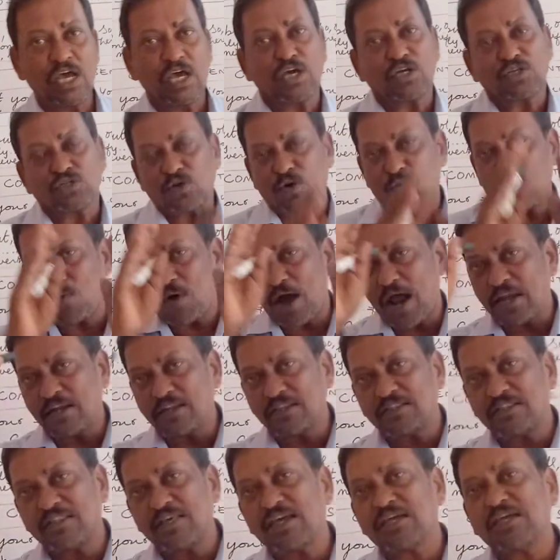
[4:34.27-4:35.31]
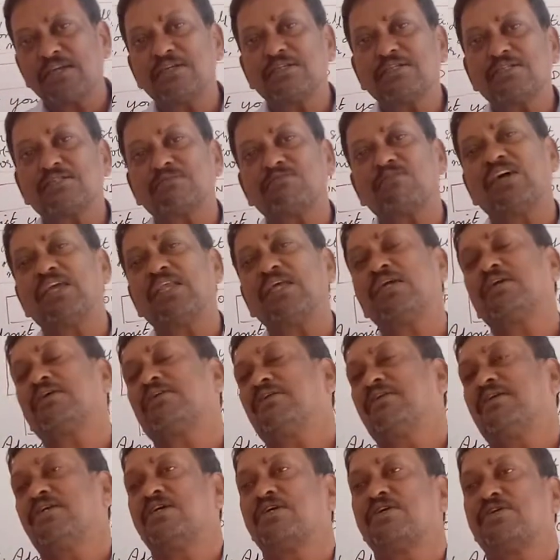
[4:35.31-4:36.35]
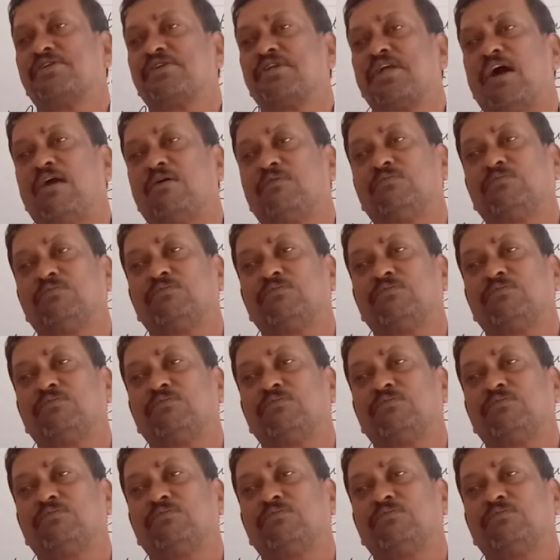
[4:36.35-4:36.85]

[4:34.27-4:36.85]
So one thing is very clear now.